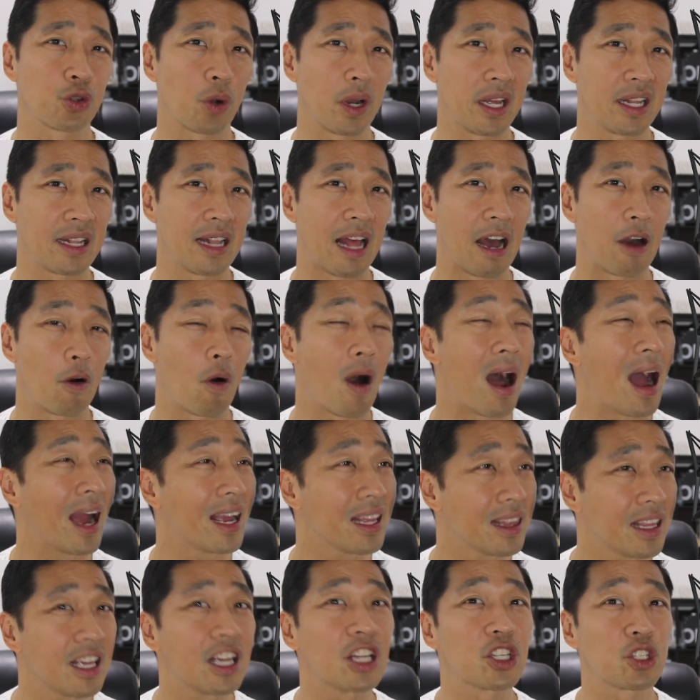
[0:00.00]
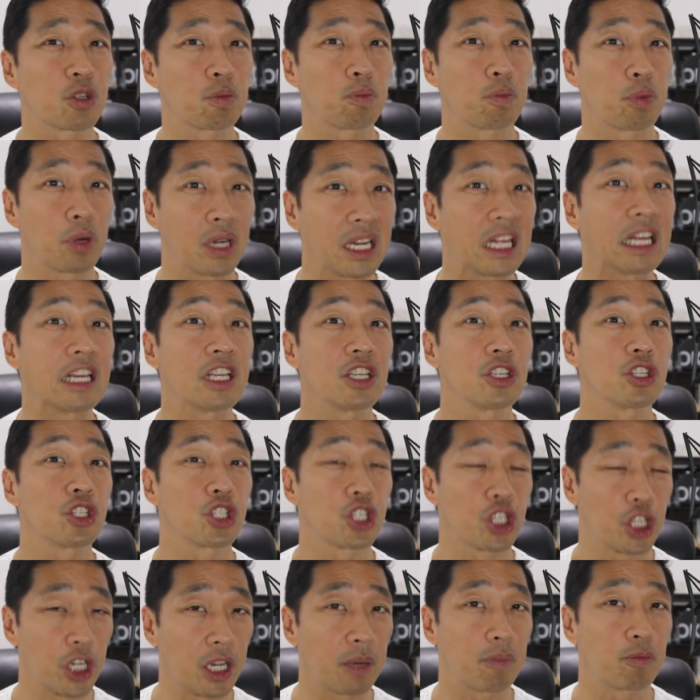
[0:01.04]
right now, I think it's pretty
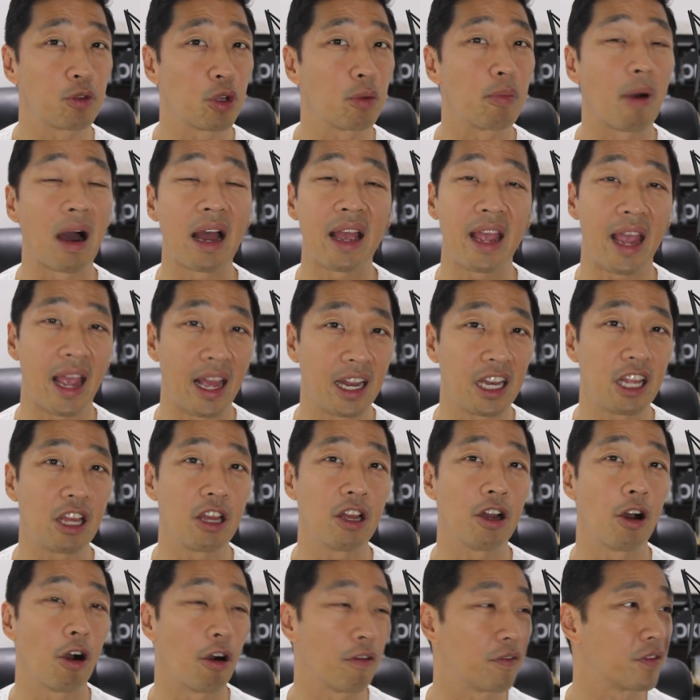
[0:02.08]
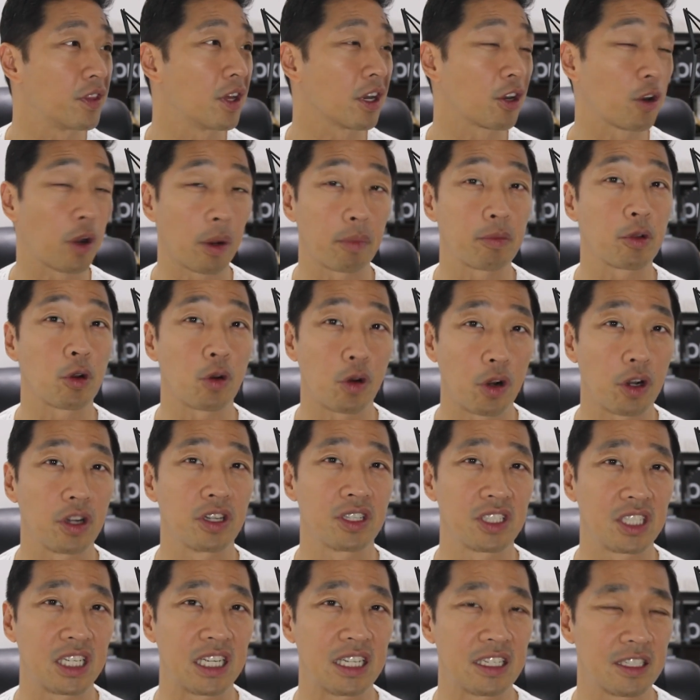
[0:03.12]
cheap to buy any of the
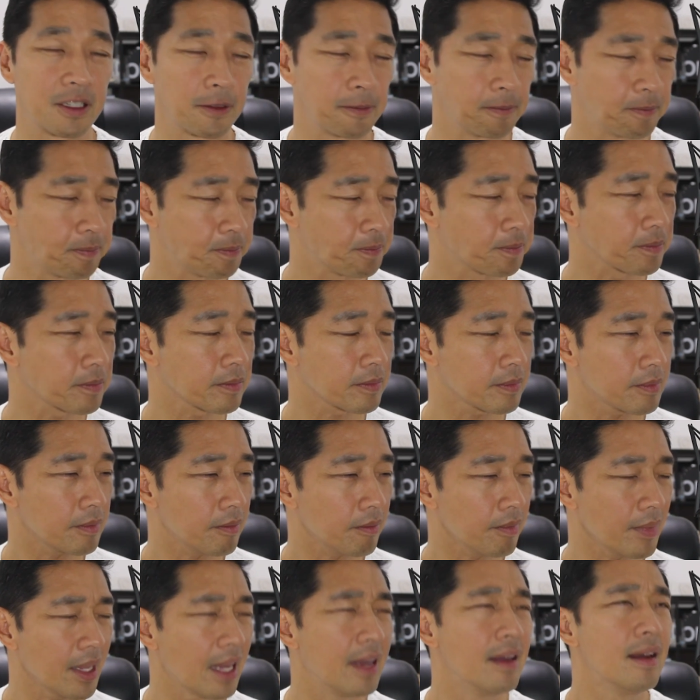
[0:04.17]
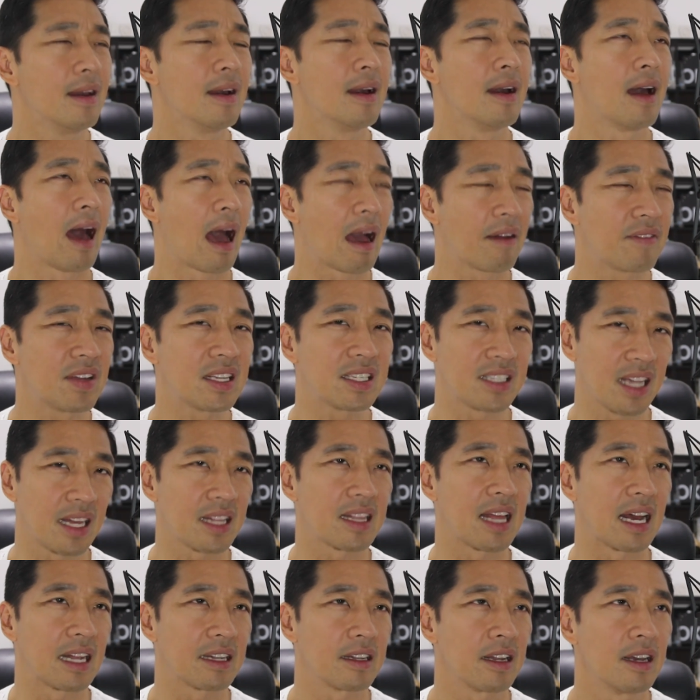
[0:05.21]
cryptocurrencies. Having said
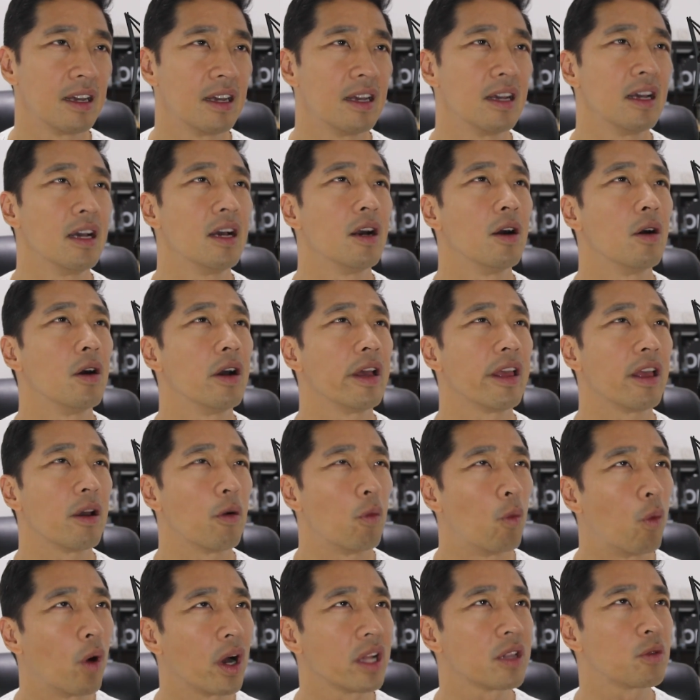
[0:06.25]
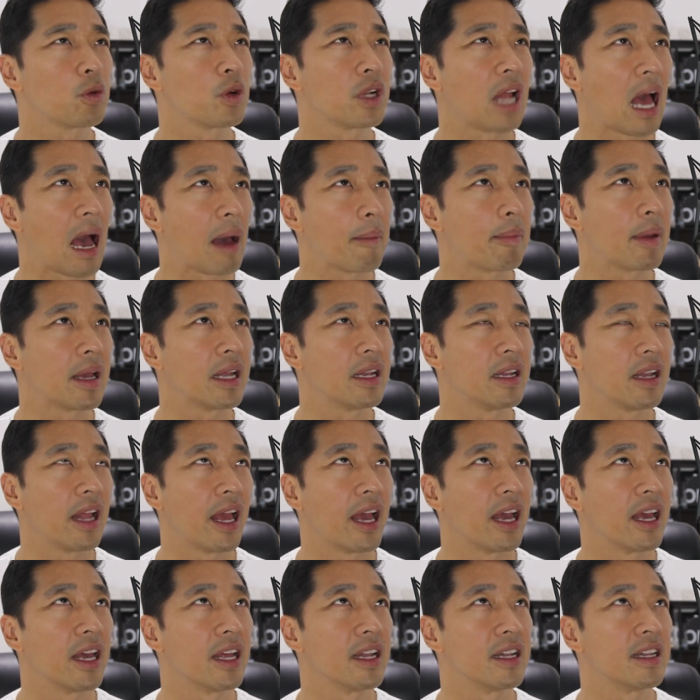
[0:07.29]
that, what would happen
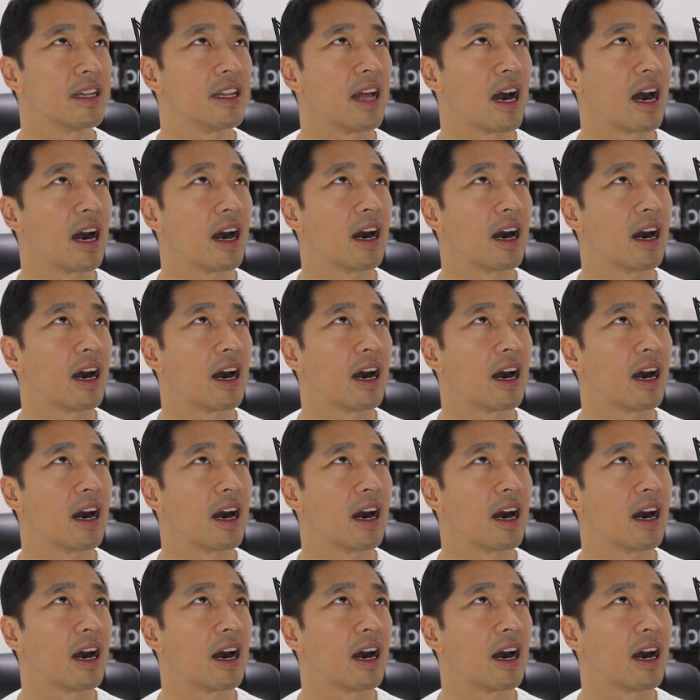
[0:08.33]
and